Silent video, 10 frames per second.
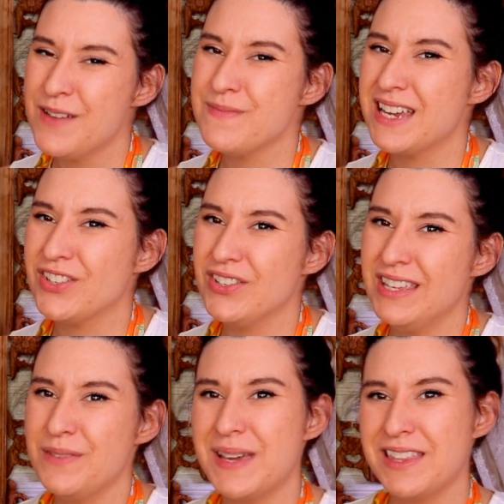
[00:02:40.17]
Make sure
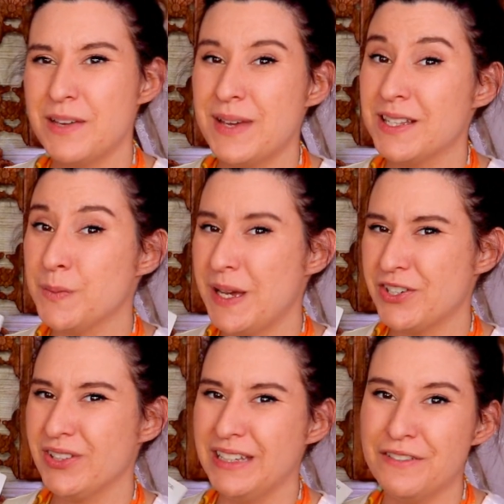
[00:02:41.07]
that you make them
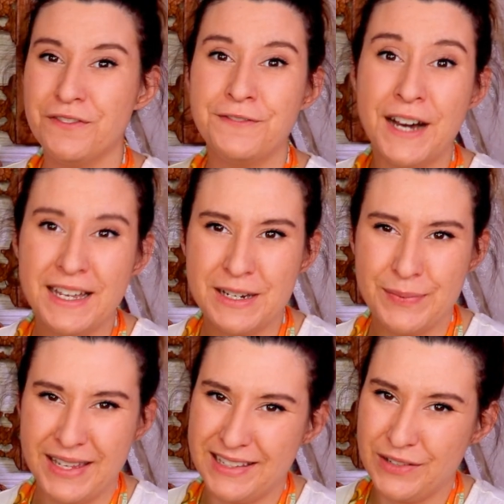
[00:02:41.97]
especially fun
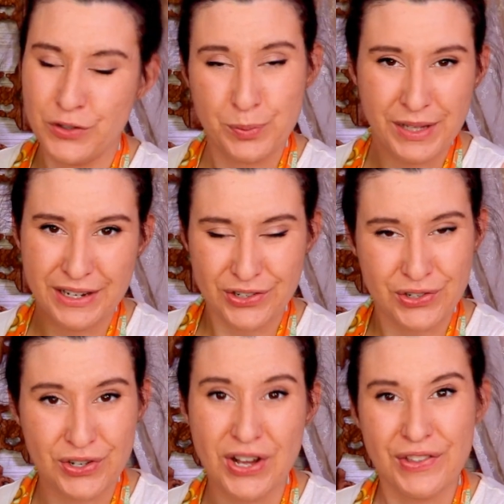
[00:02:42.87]
because if your
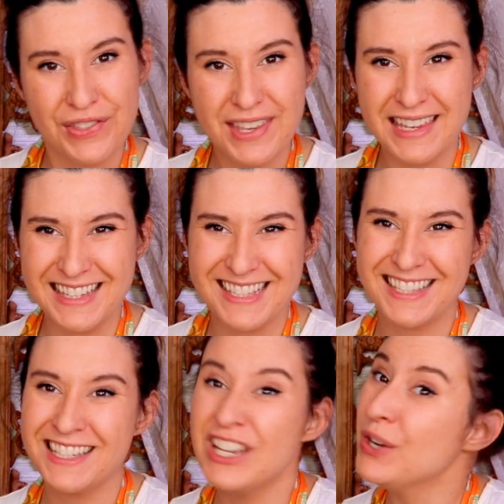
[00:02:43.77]
players draw
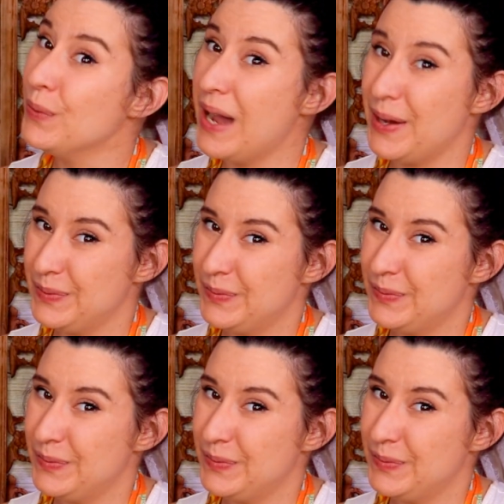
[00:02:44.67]
these, well,